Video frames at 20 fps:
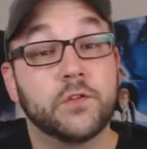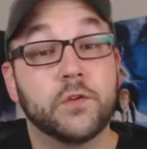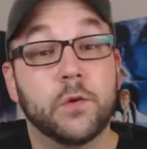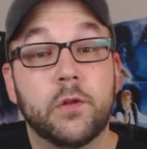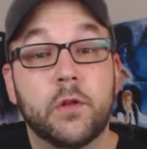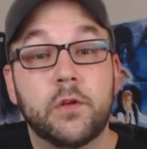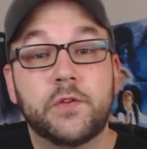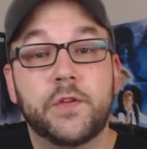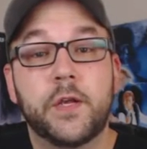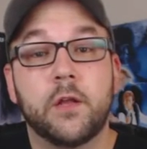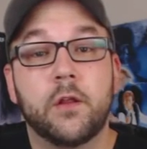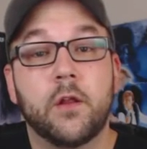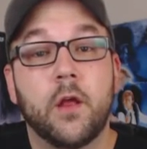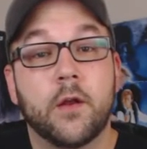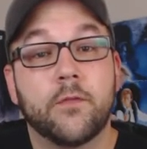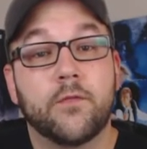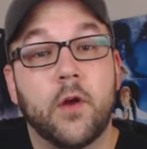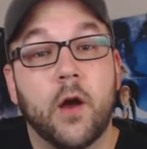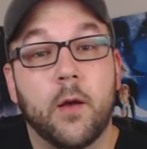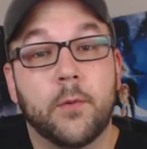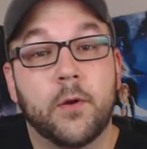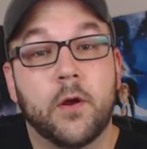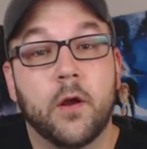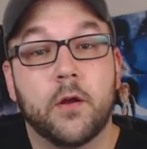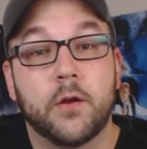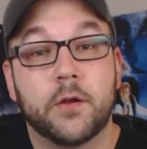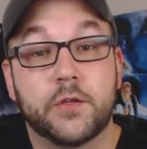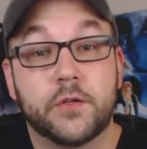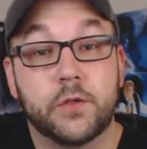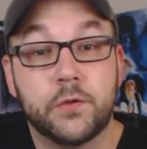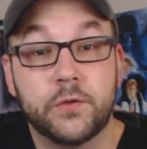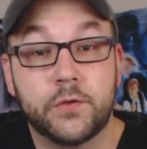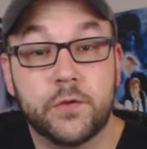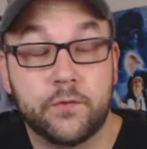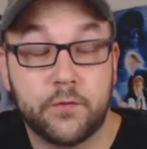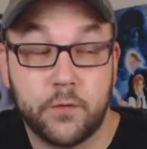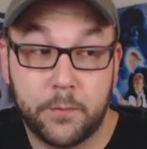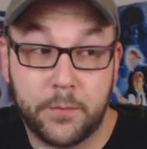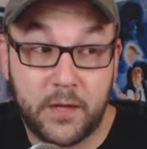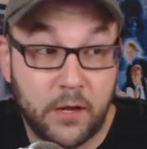So it looks like a lot of Comic-Con
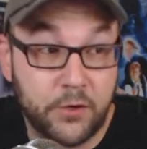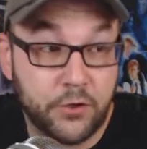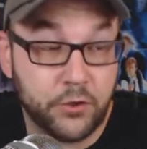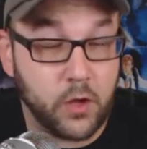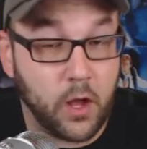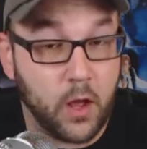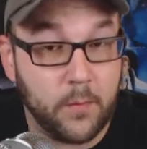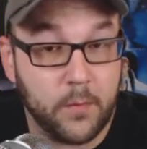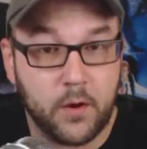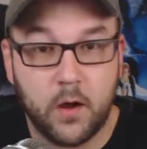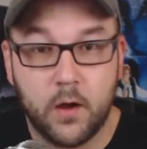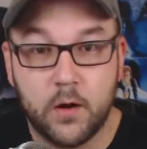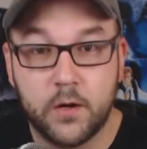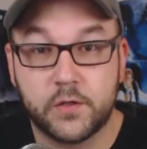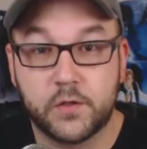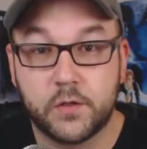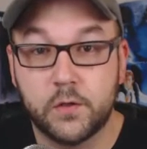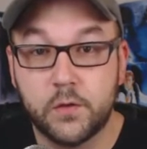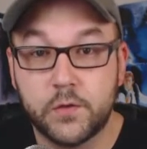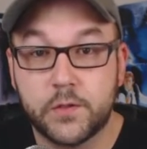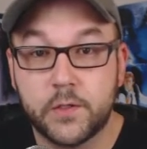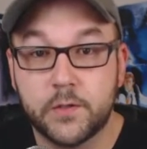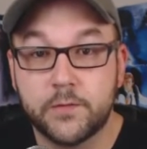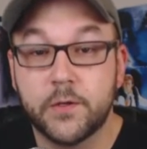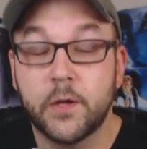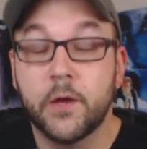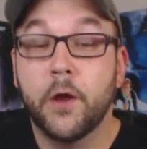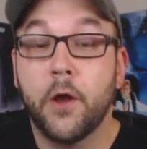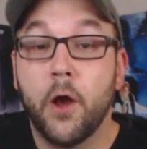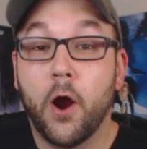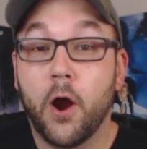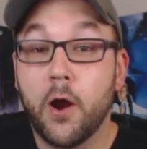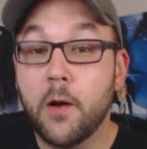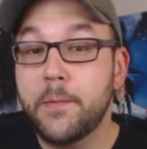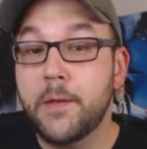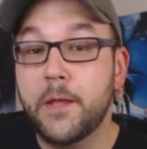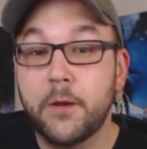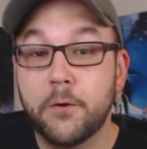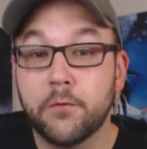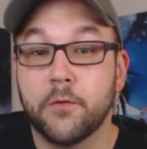exclusives or potential Comic-Con exclusives
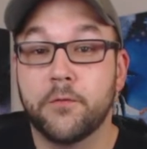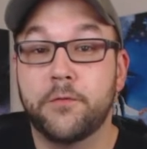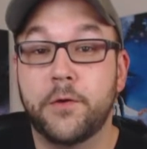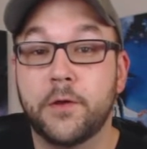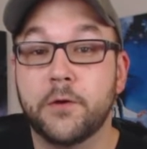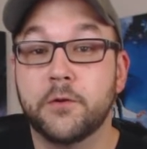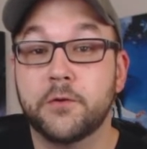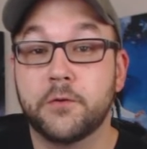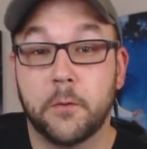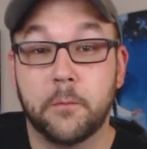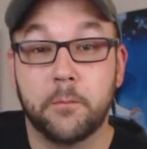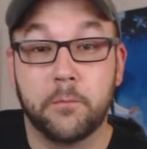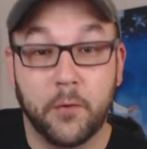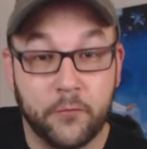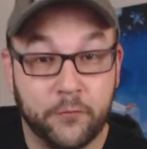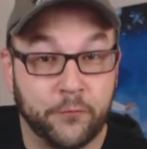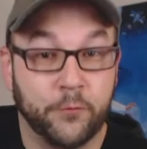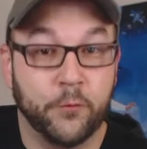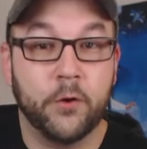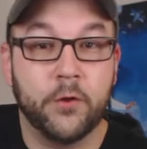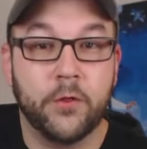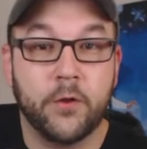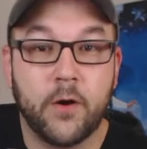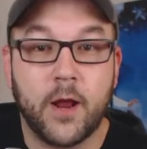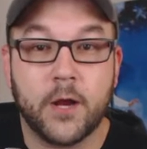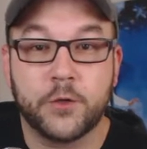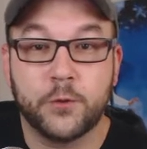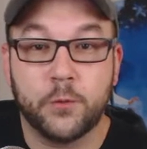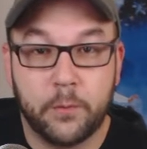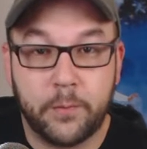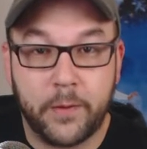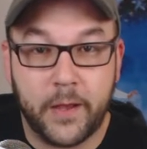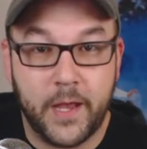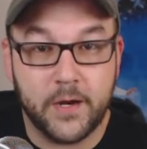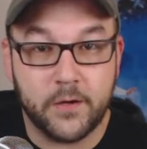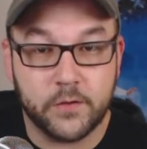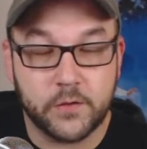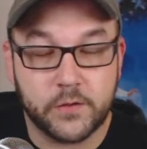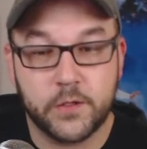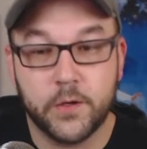are being revealed before their actual
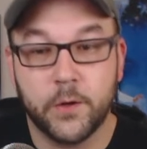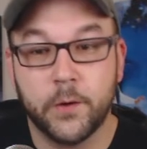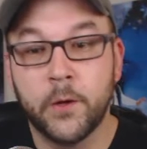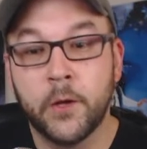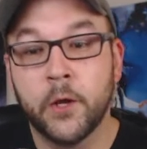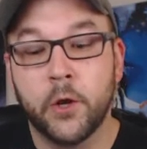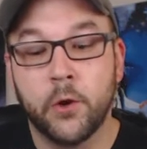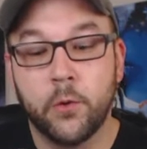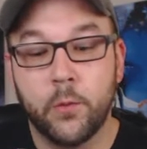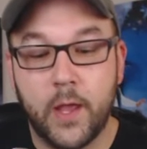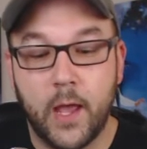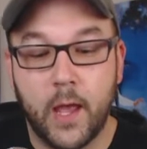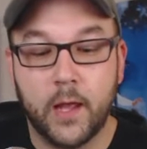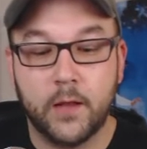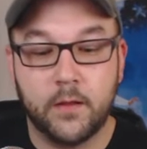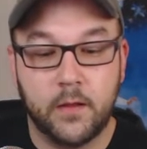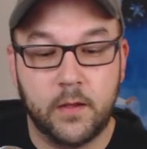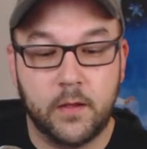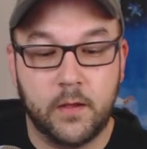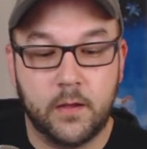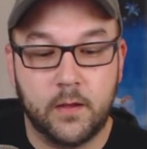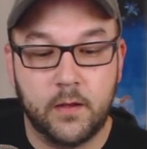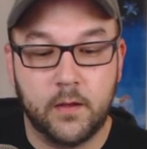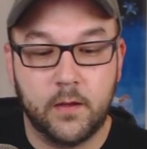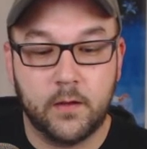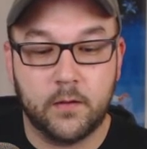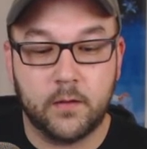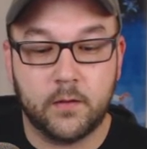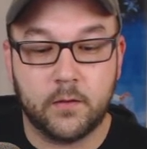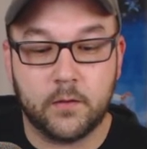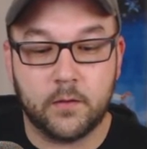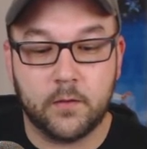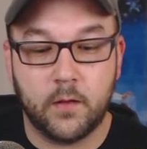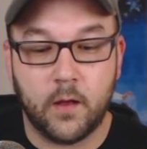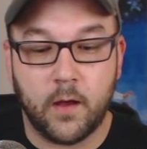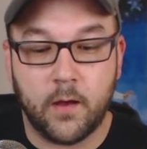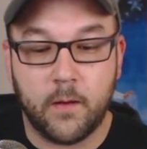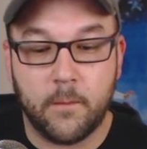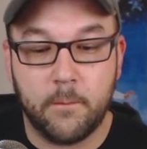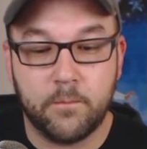panels. So we had the
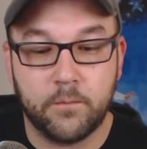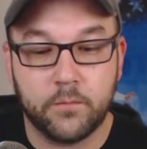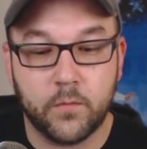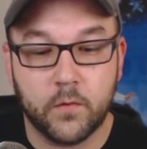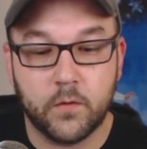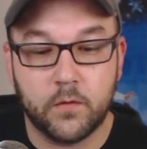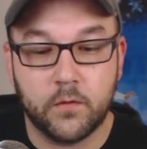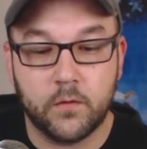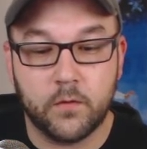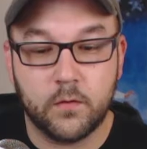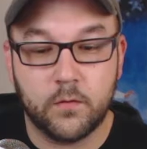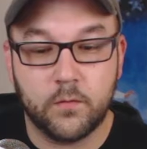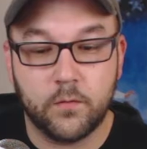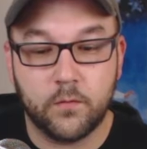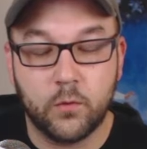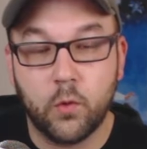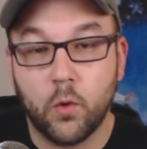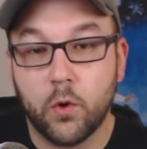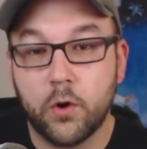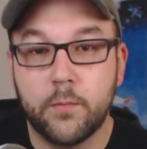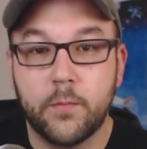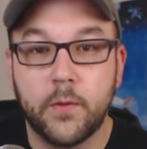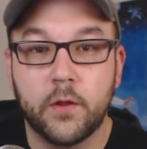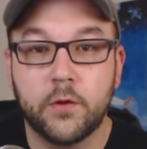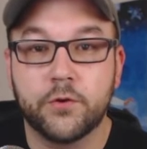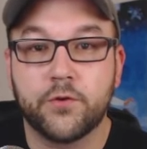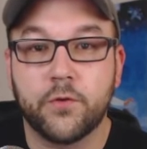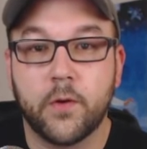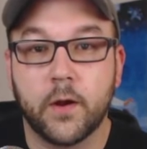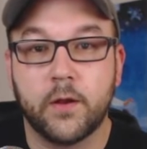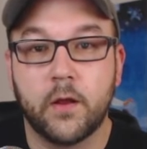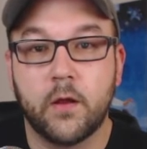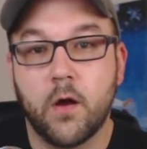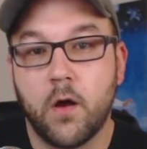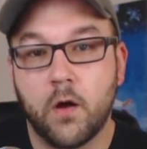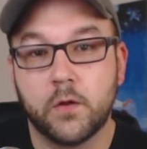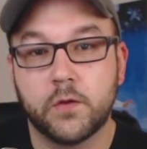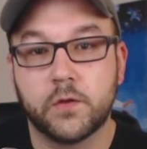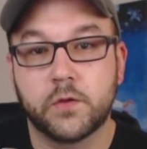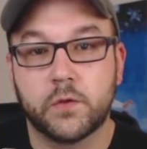Lord and Miller directing
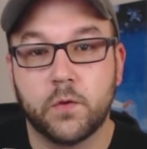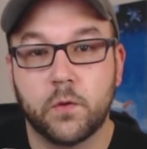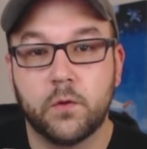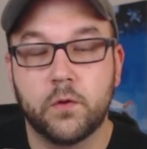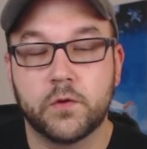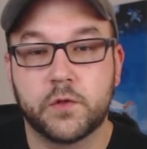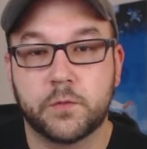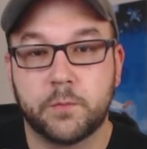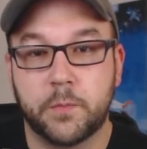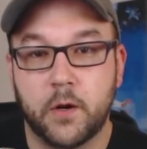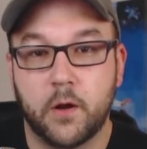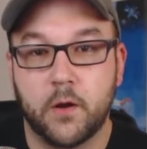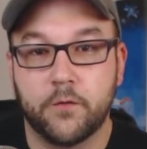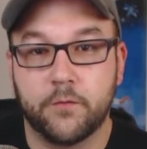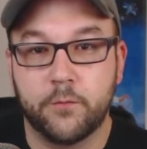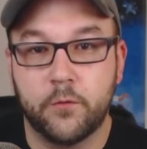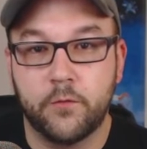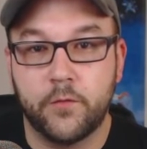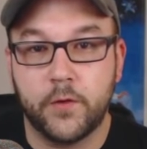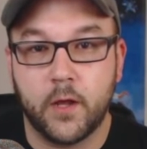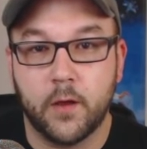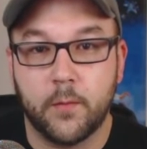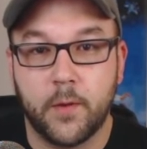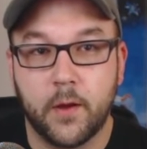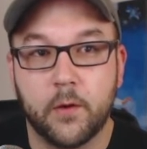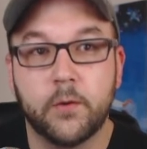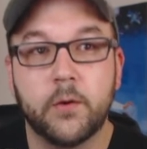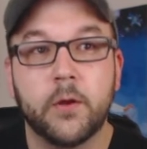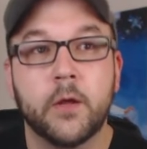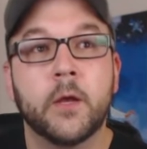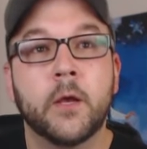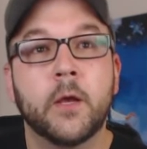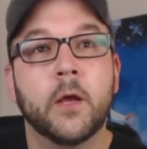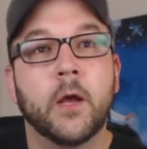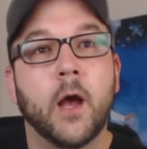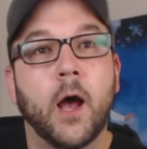Han Solo spin-off movie come out.